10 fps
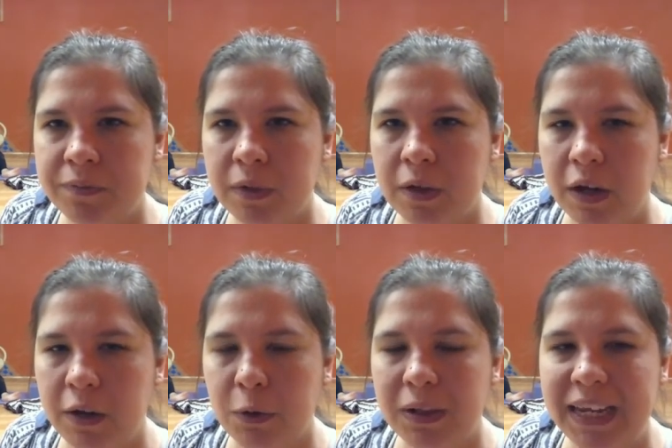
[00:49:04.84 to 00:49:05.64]
Good. If
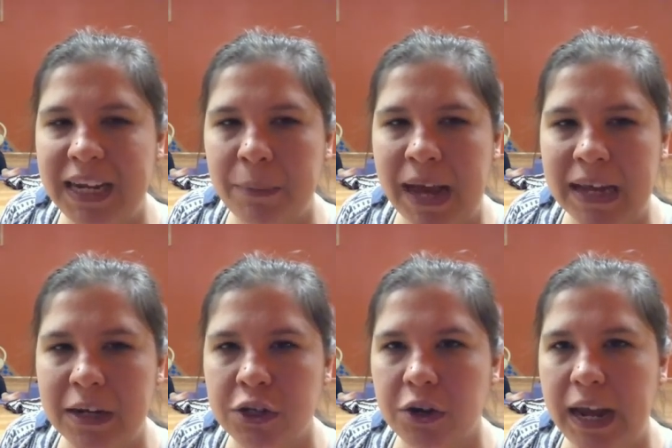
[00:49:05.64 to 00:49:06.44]
you were leaning back
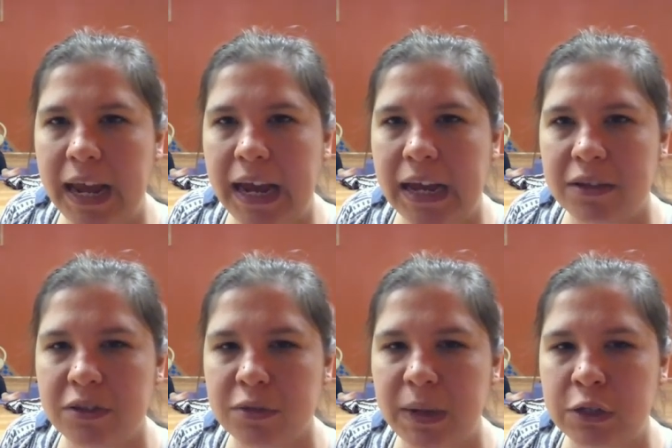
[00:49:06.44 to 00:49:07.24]
into your hands,
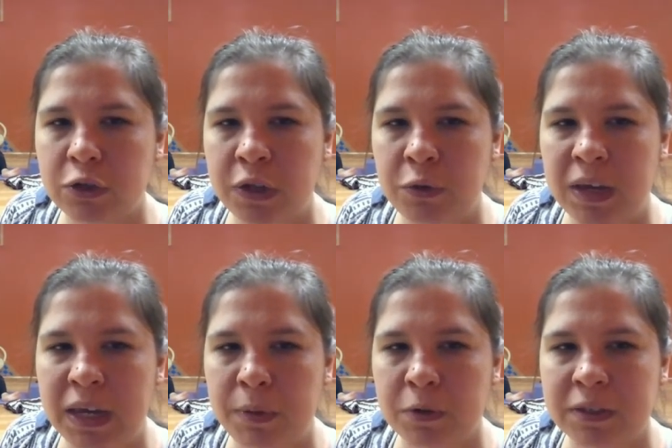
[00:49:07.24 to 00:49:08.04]
just make sure that you
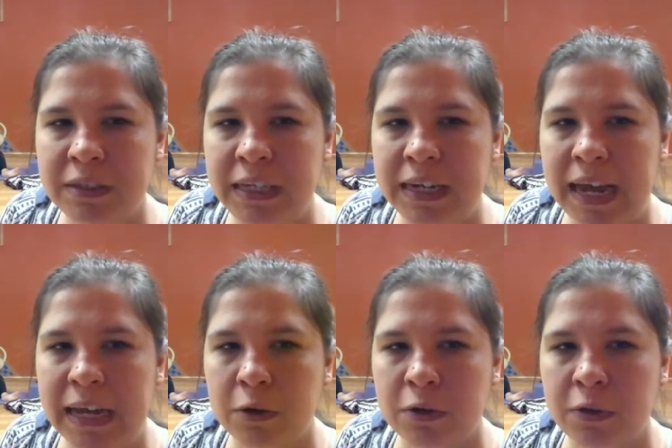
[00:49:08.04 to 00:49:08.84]
keep your seat
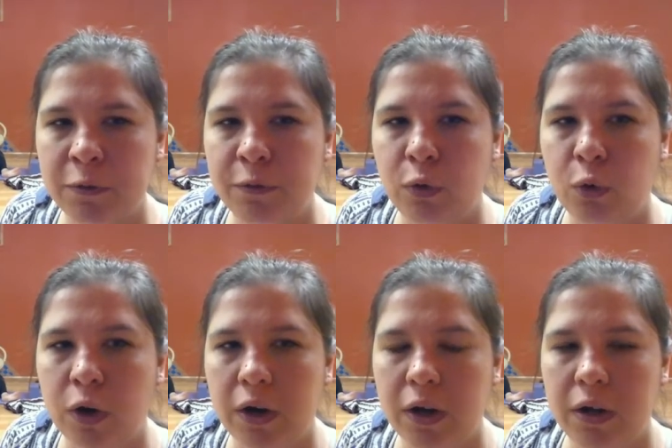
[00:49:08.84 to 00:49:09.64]
anchored to the
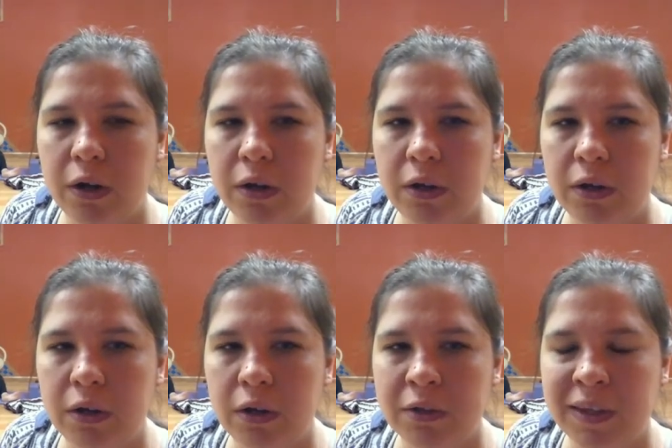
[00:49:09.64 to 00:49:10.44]
floor
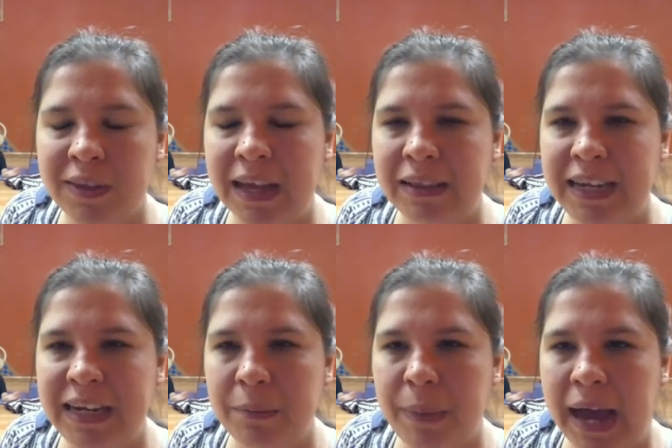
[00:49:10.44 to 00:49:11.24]
so that that
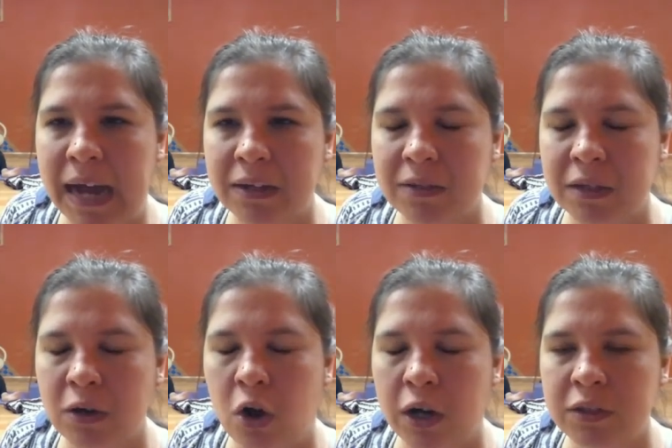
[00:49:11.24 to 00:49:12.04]
leaning back doesn't
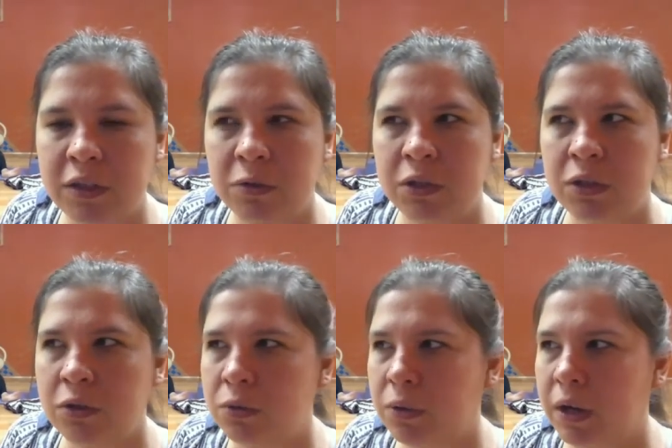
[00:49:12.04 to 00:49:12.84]
cause you
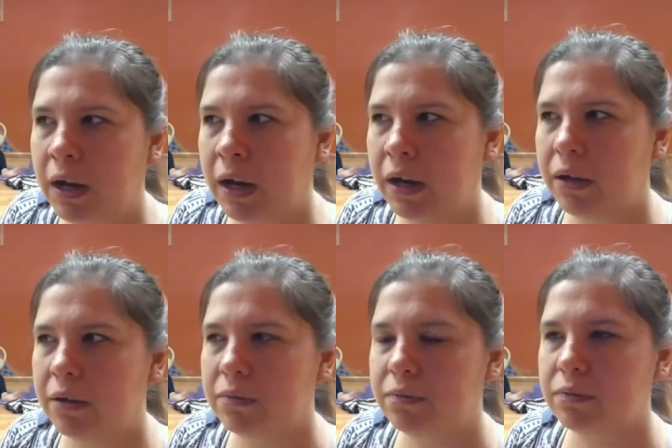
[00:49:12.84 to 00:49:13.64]
to
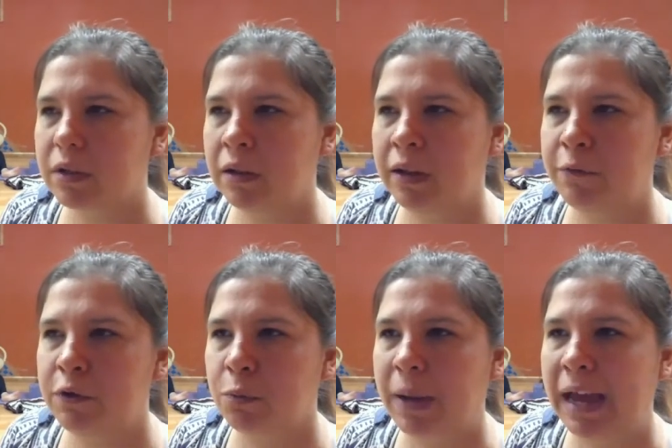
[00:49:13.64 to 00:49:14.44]
lift
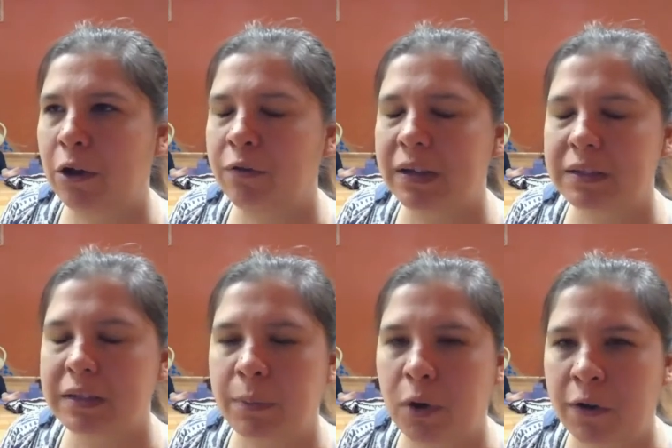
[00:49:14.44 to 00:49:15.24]
your pelvis
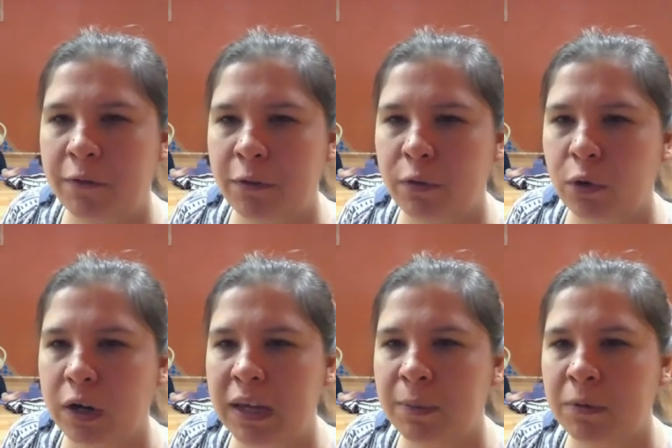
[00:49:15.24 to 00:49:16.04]
up off the floor.
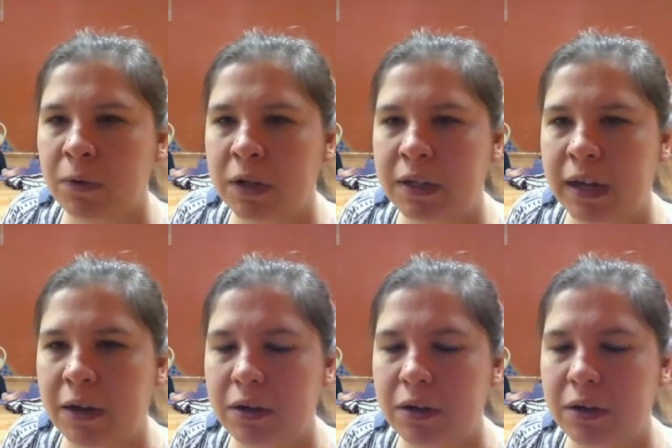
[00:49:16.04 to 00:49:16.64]
Keep it rooted down.